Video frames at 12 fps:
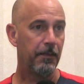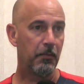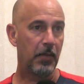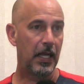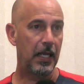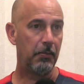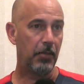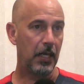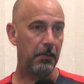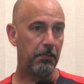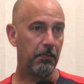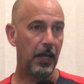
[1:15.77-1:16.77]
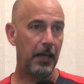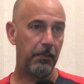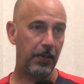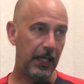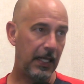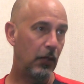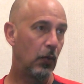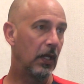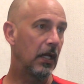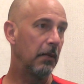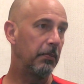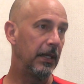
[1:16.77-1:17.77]
by by, by playing
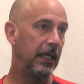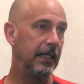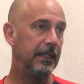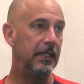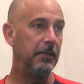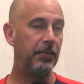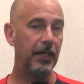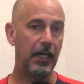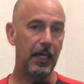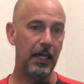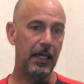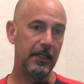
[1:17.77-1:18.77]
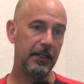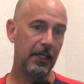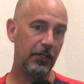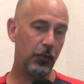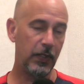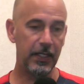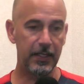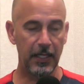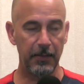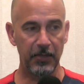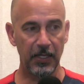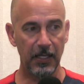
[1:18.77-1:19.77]
quicker, playing deeper, and, and doing the
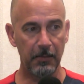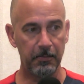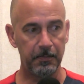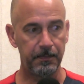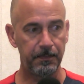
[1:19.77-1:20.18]
same to them.